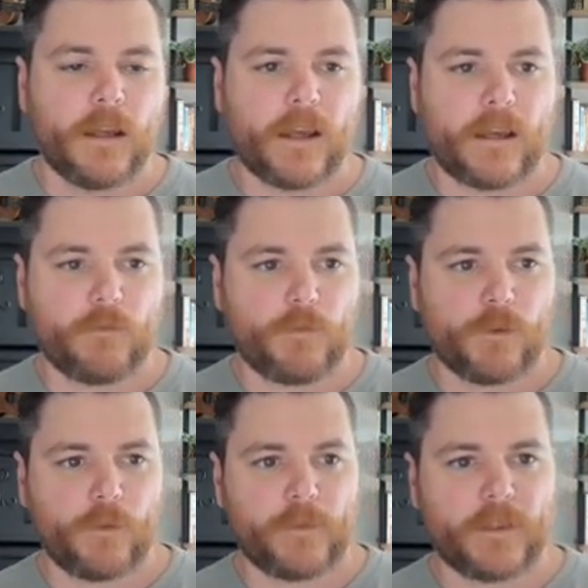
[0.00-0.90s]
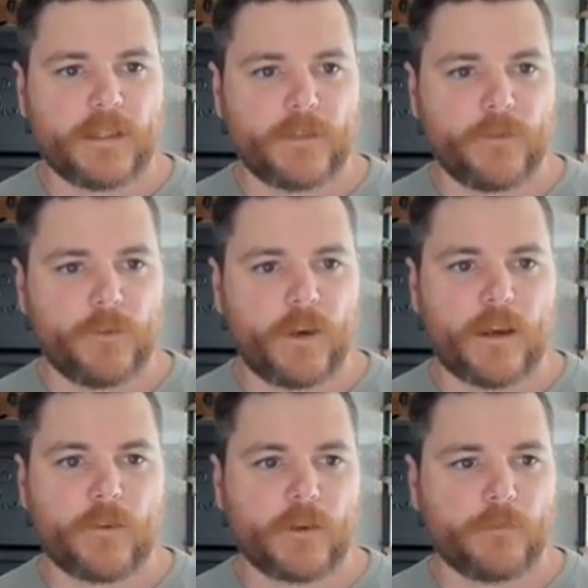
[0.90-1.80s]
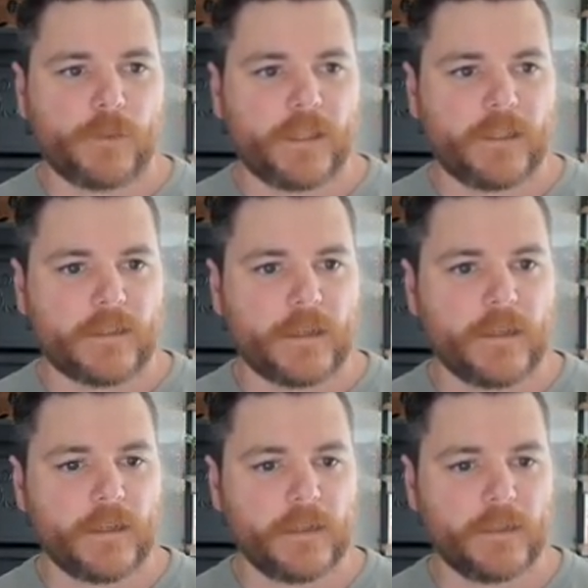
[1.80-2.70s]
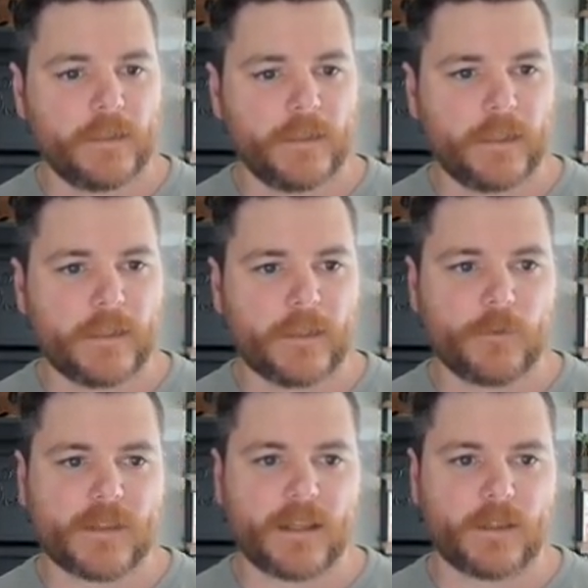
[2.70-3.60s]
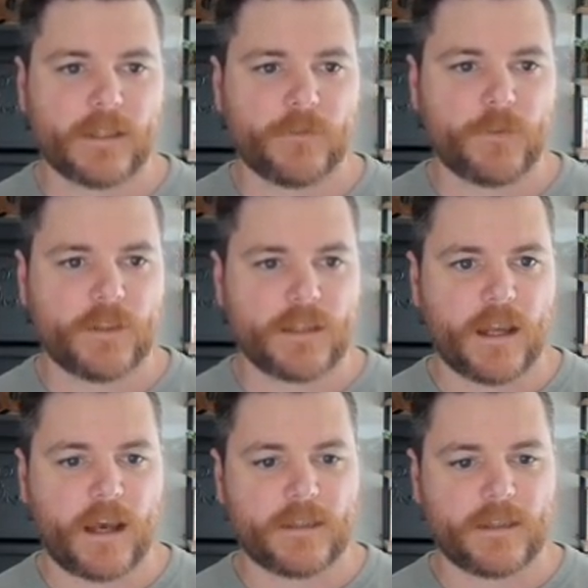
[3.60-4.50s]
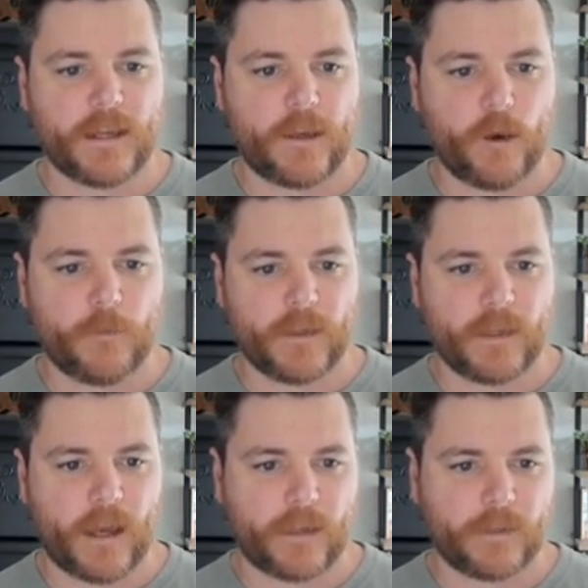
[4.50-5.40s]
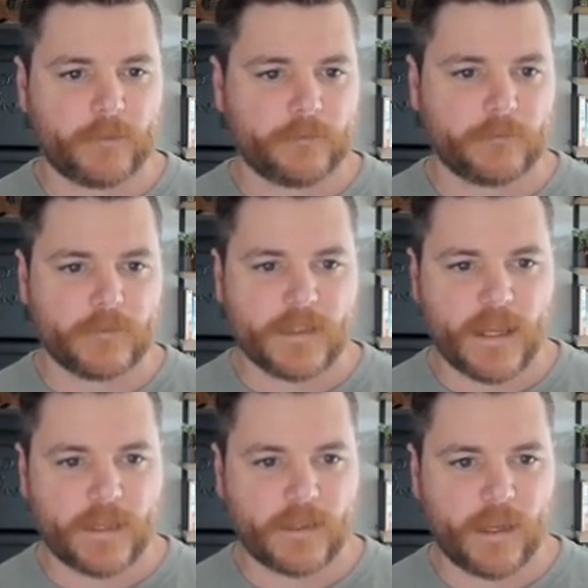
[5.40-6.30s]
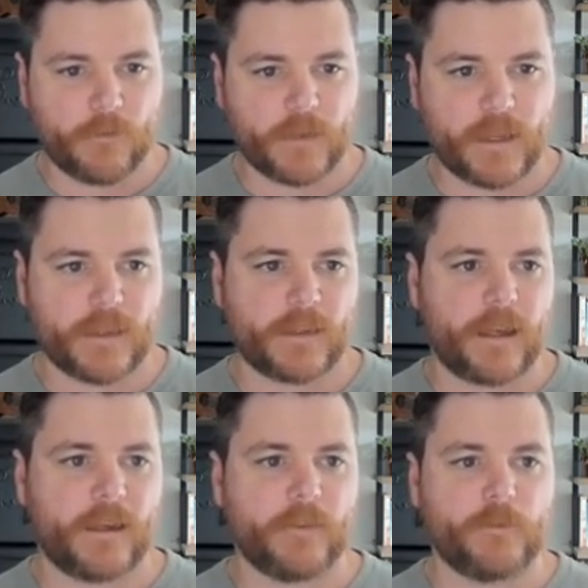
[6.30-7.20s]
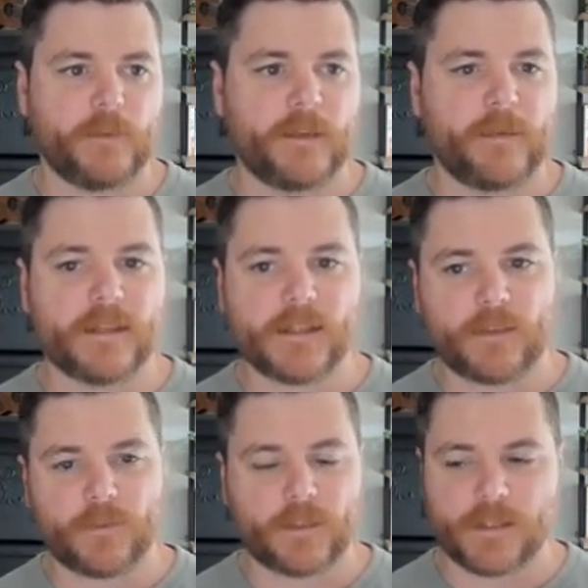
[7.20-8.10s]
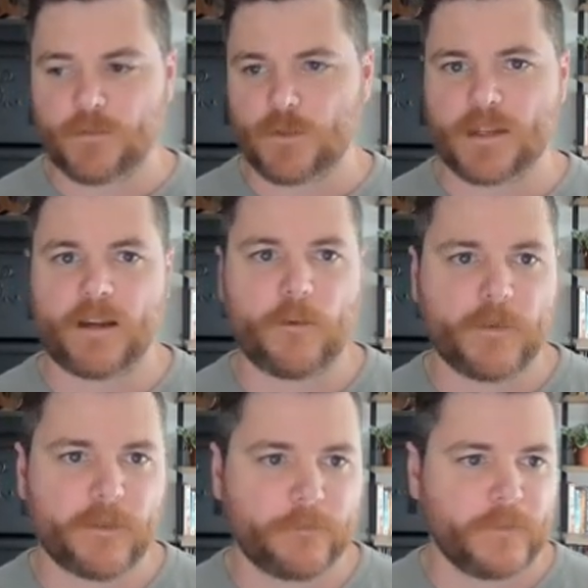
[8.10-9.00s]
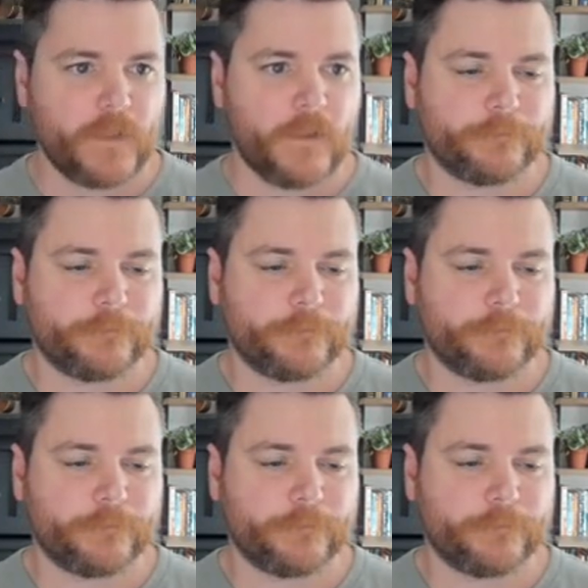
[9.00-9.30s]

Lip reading: And we'll pull open the list view. Another complaint in there was that the list view does not stay open. I second that one. I think that it would be amazing if the list view stayed open